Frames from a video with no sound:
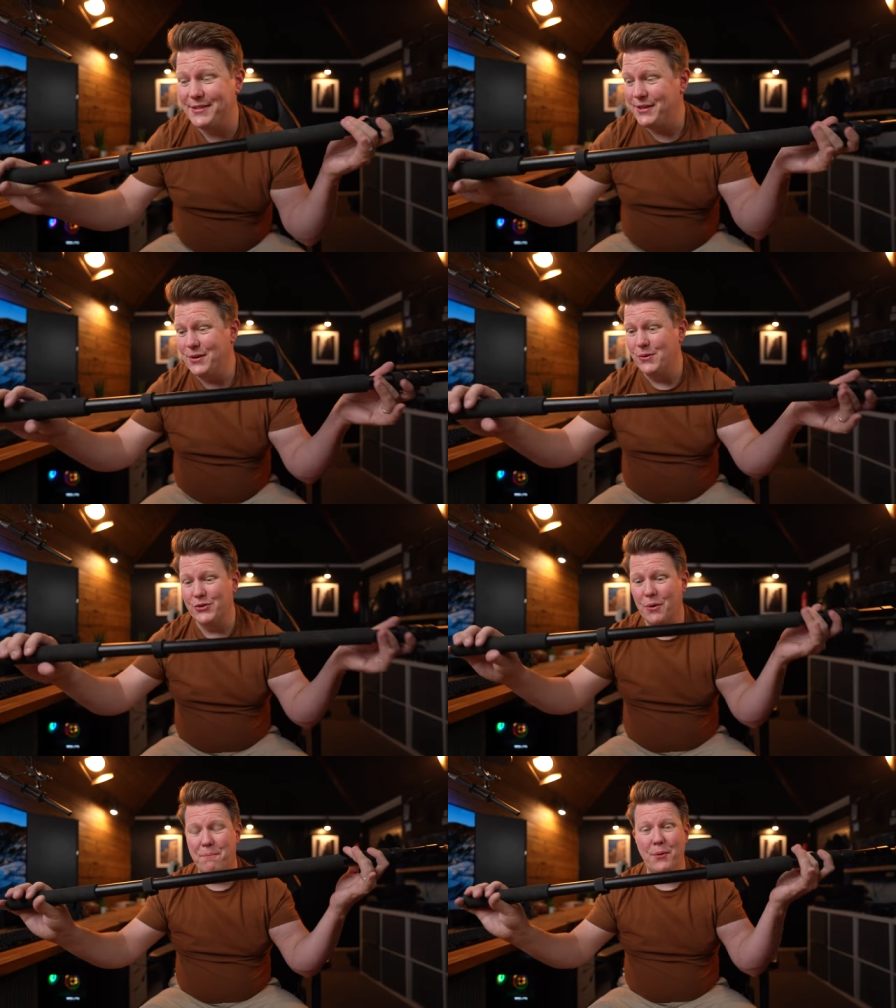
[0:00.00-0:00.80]
to
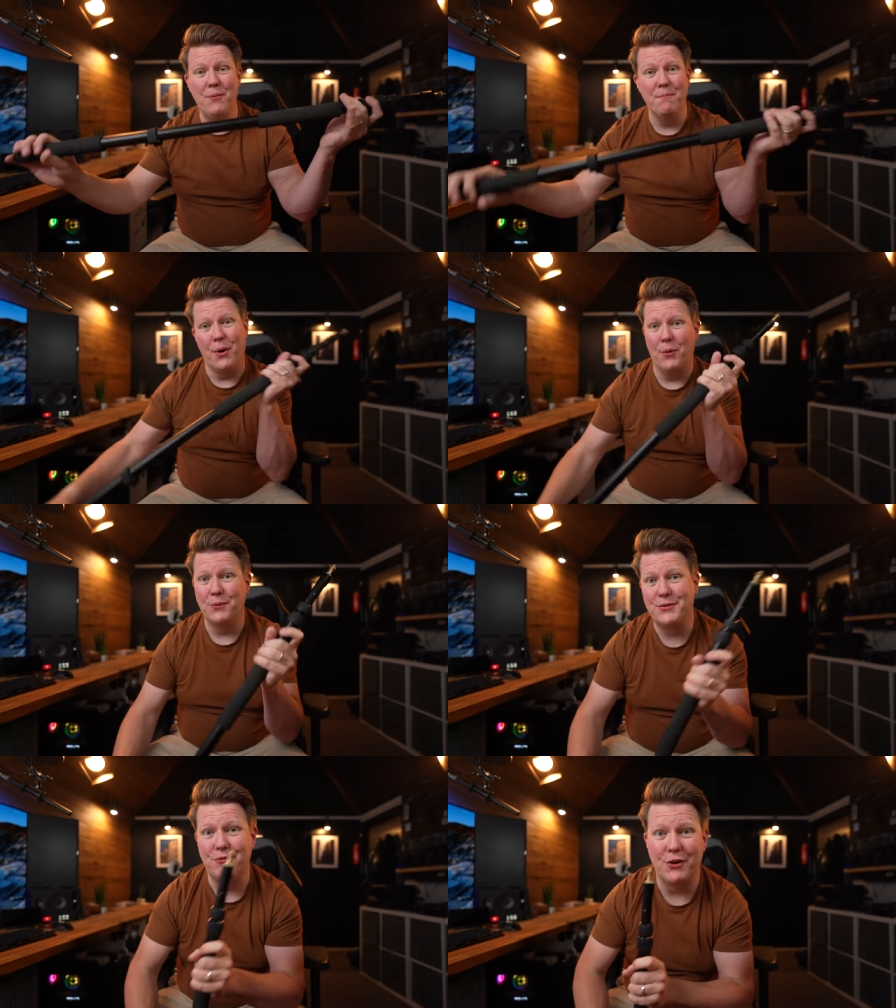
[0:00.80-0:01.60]
use a boom
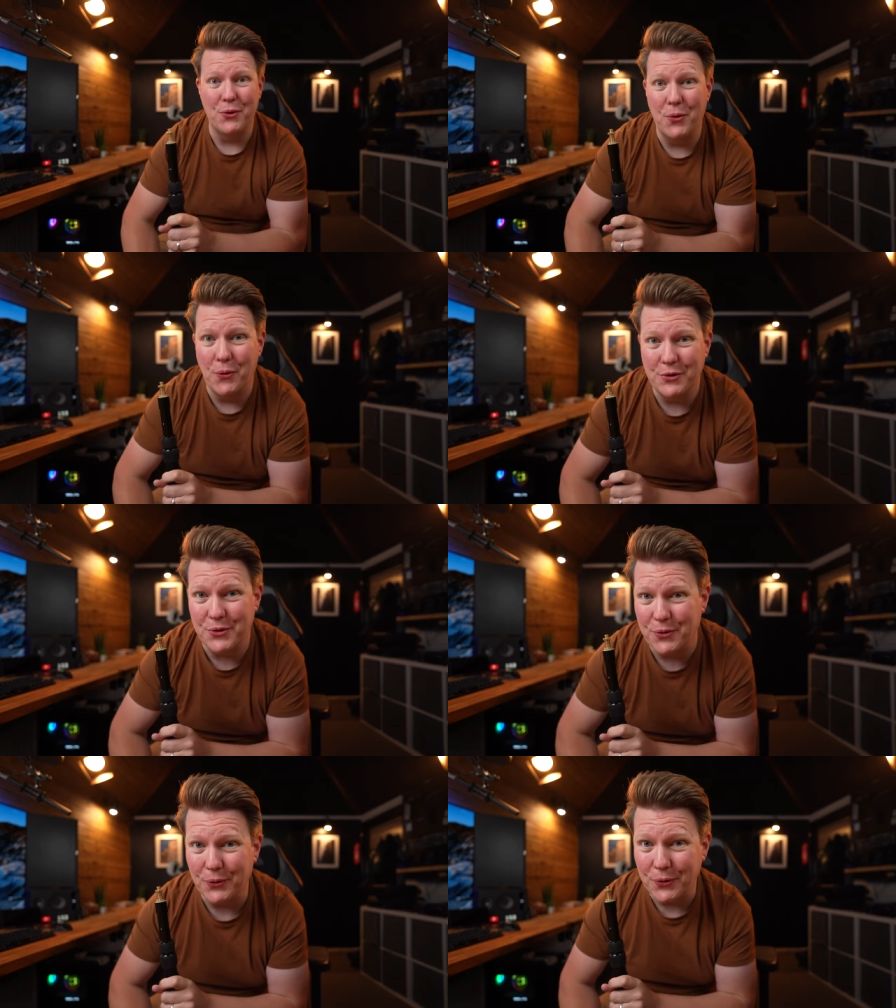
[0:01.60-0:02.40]
pole to record
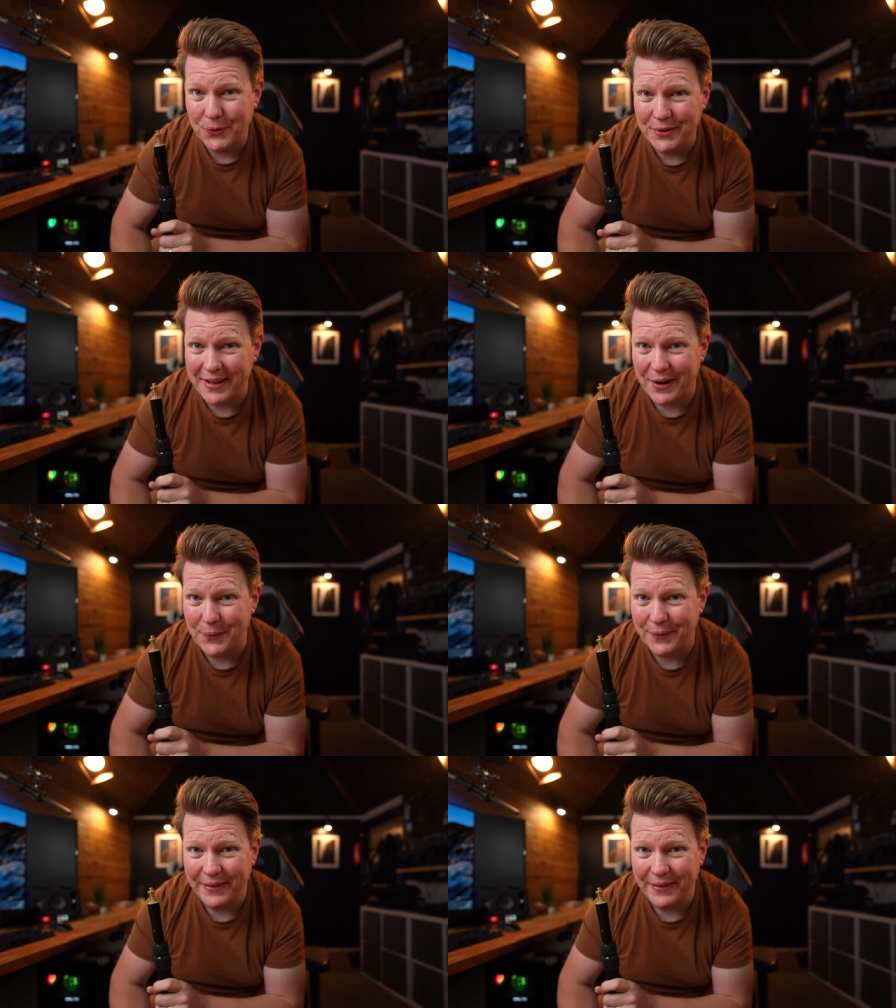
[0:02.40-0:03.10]
your audio.